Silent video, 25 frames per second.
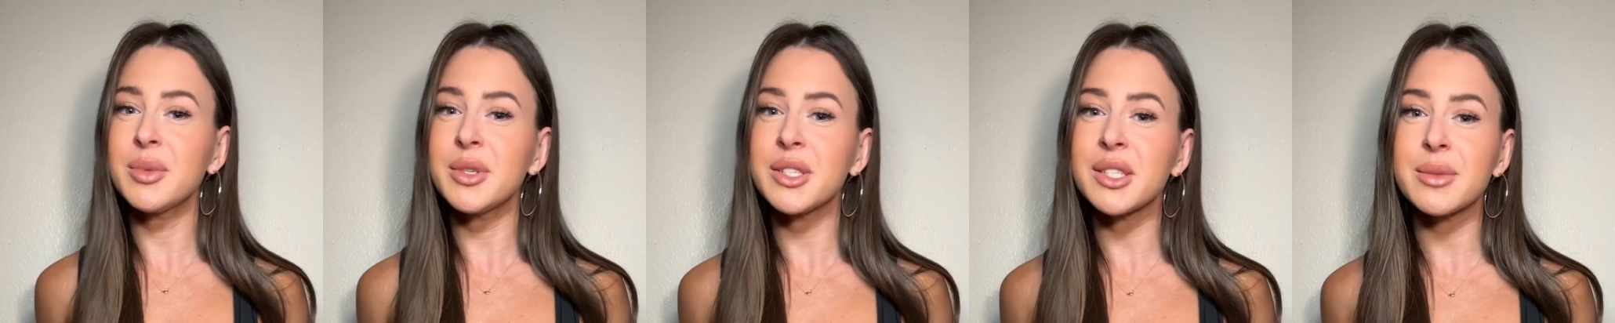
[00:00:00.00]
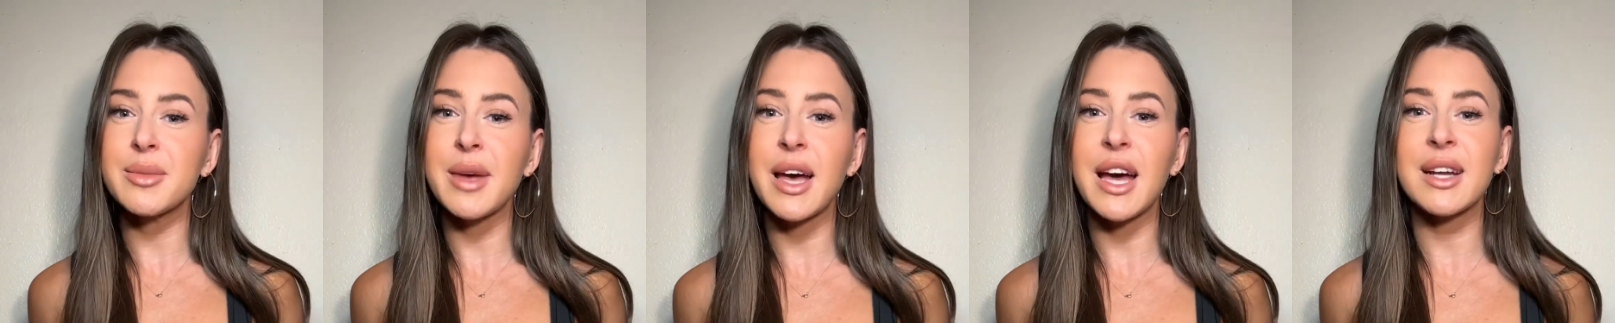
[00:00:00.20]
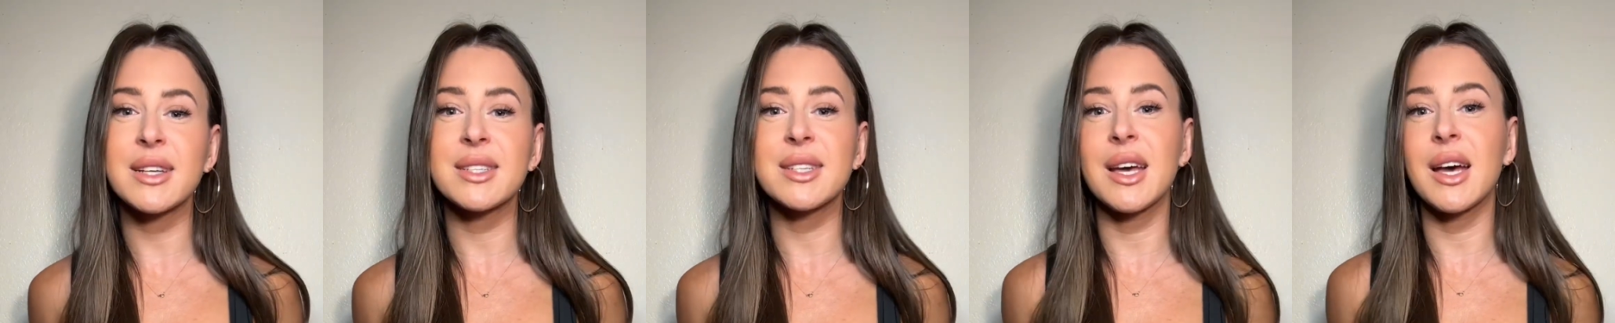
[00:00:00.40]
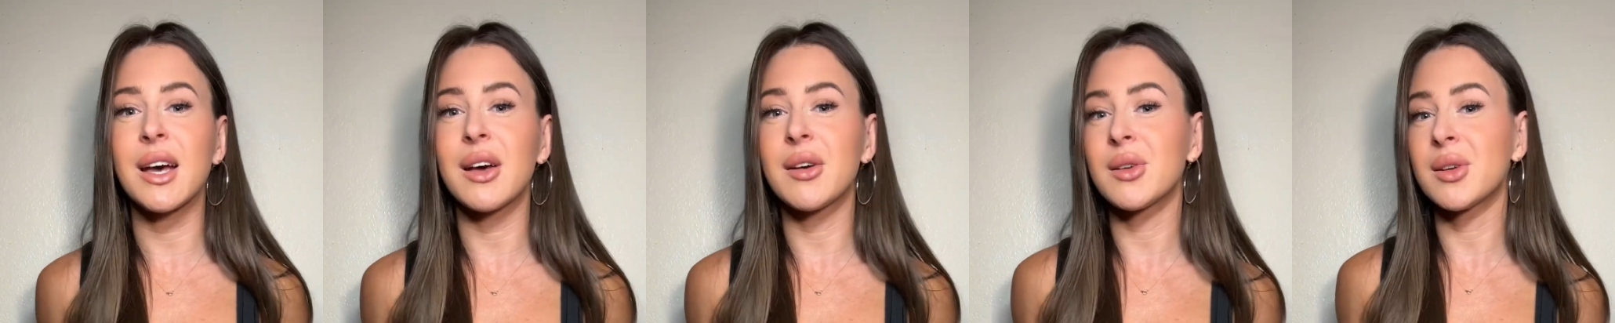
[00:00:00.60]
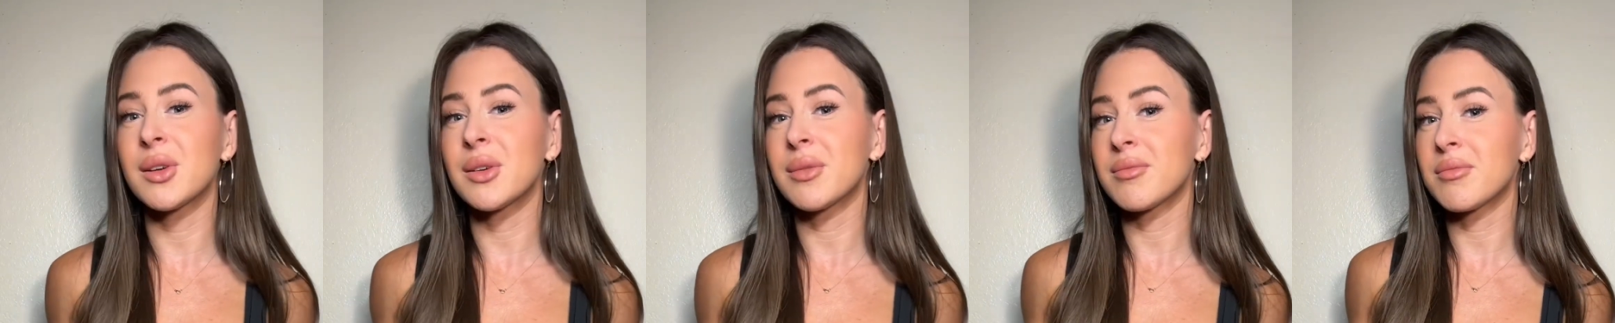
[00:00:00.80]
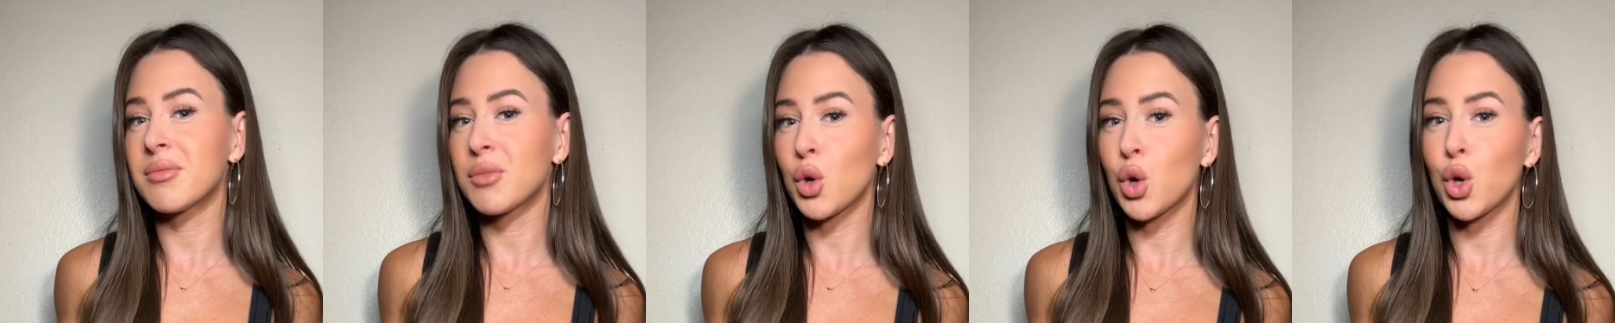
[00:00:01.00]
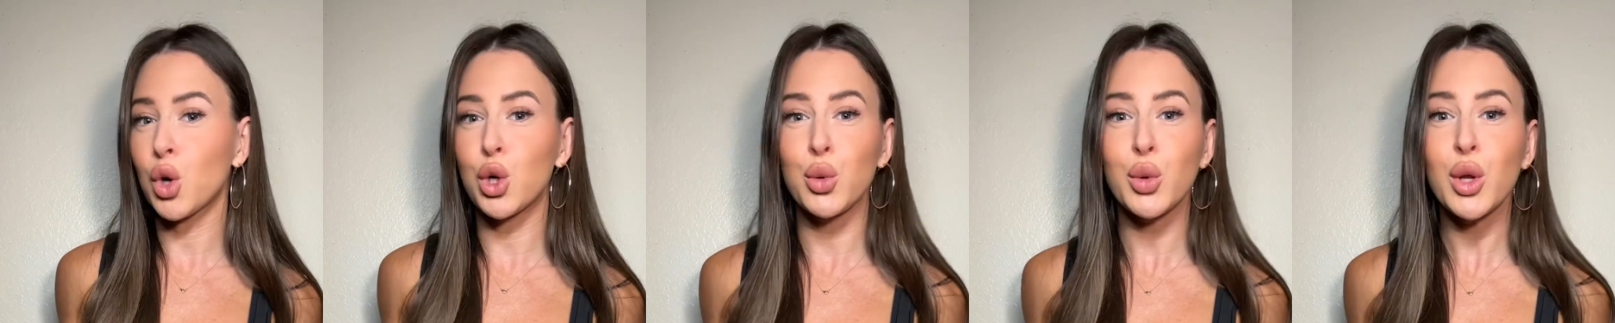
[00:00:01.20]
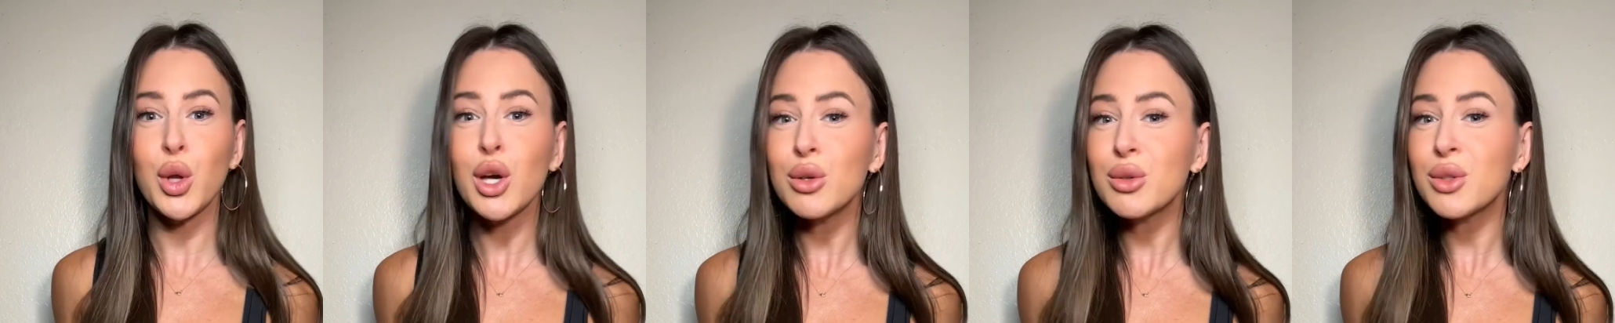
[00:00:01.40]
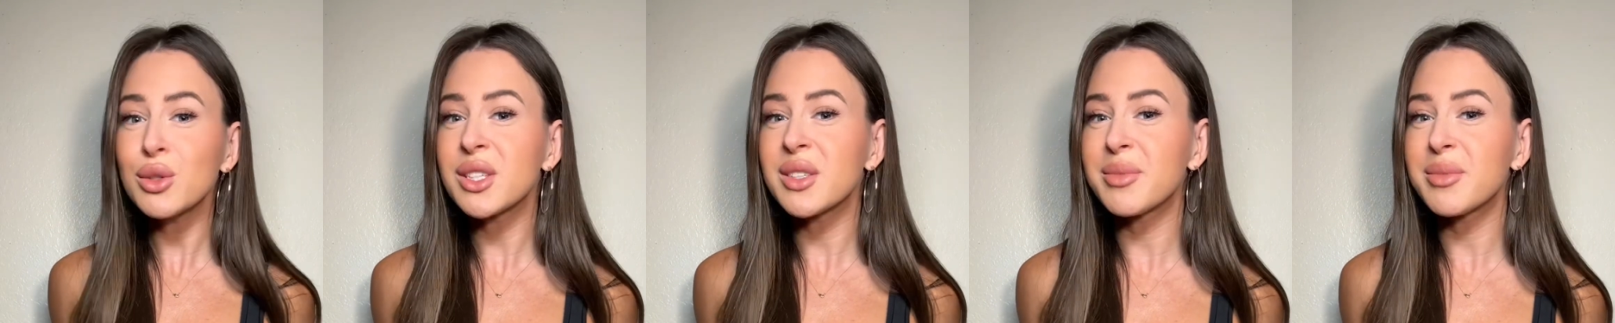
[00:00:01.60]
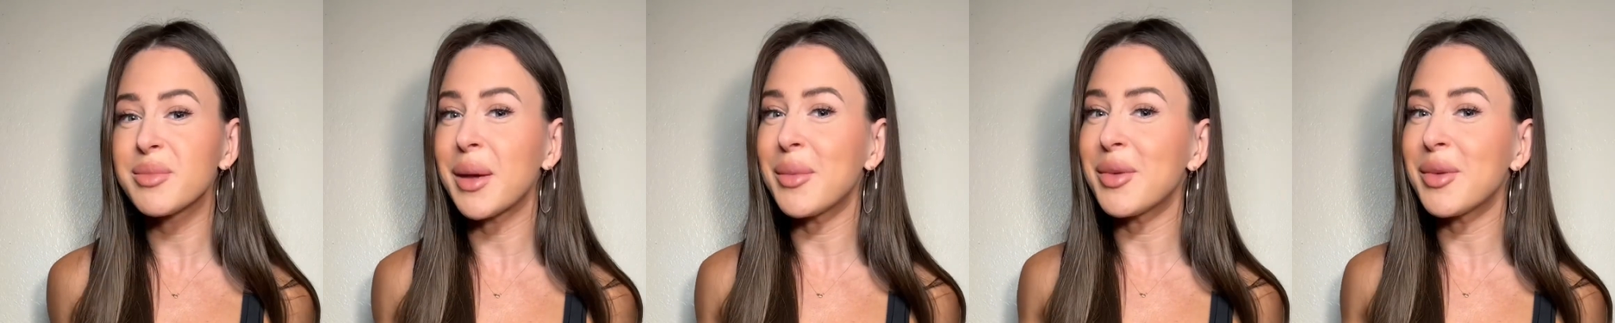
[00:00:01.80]
SmackDown, who knows,
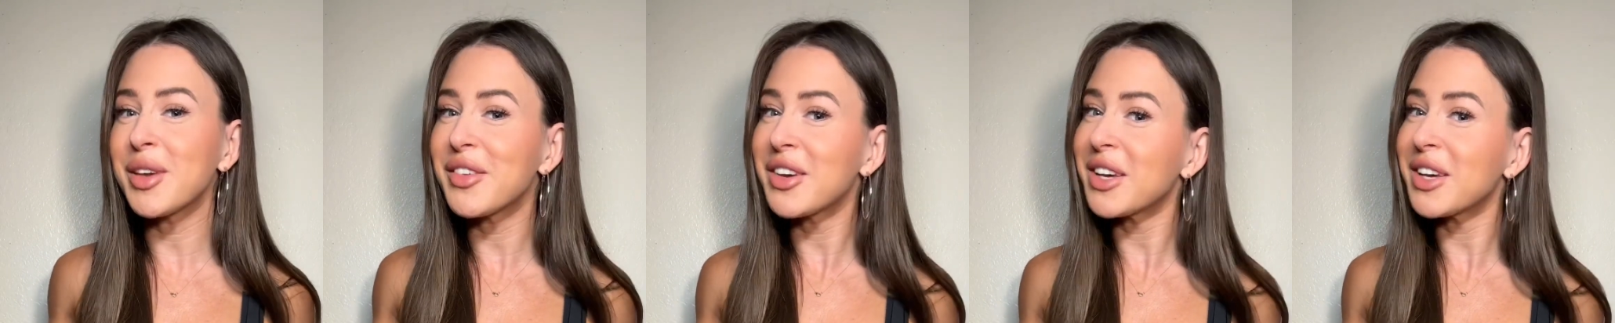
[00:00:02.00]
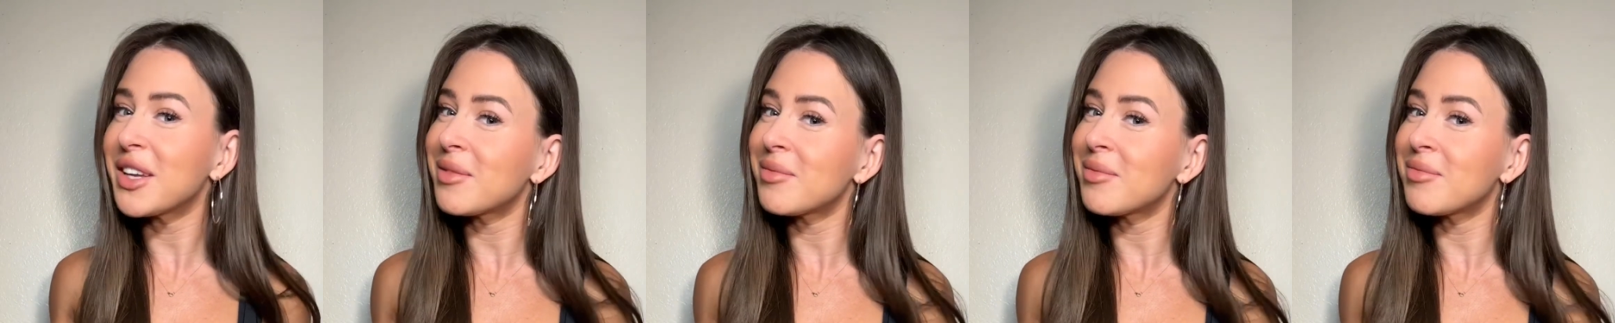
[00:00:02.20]
maybe even